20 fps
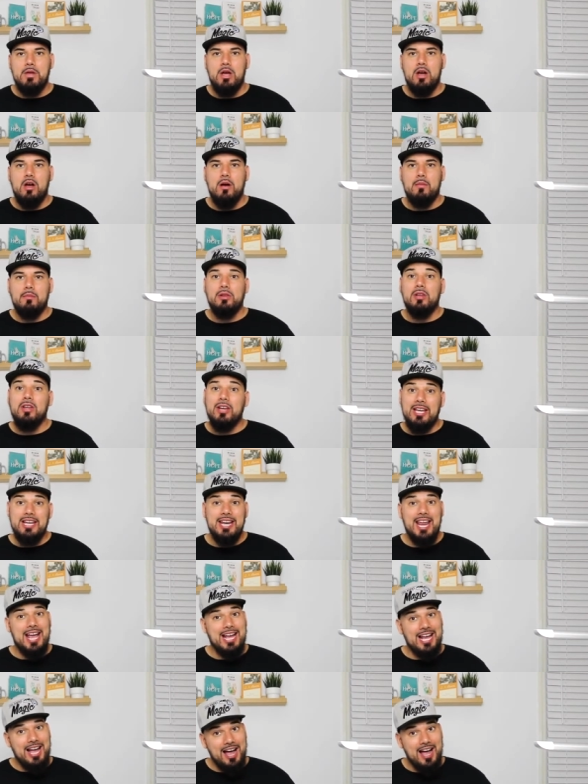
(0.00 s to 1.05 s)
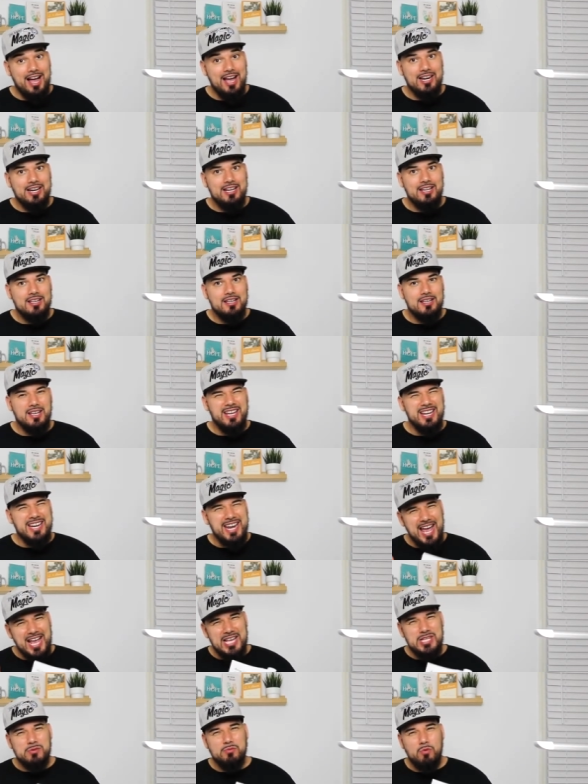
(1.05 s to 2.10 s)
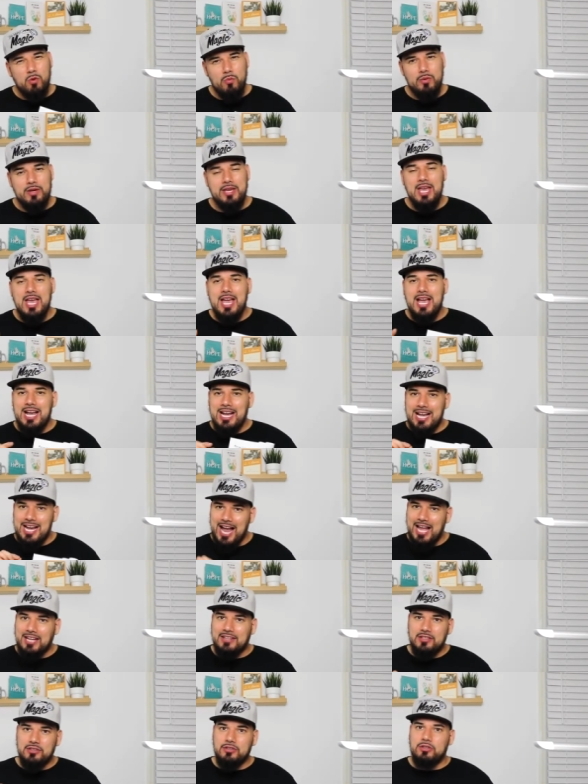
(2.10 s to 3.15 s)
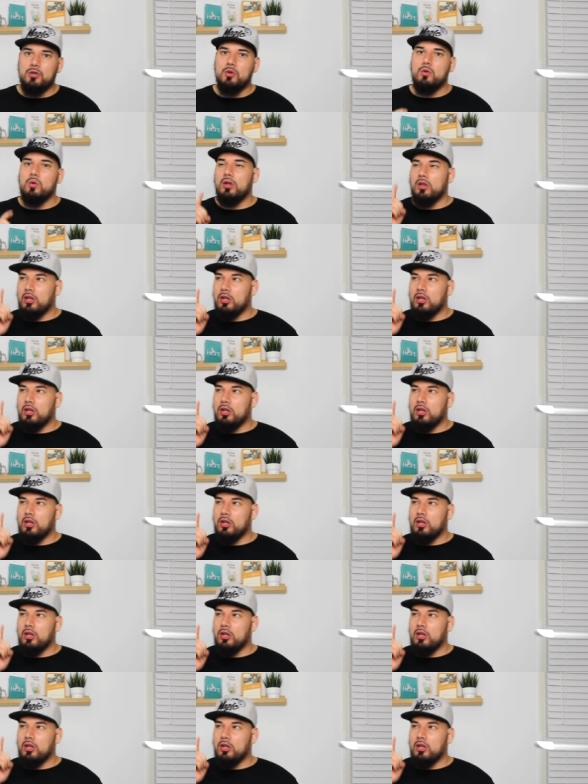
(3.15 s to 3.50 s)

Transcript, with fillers: um, looking at God. And that's what we got to do.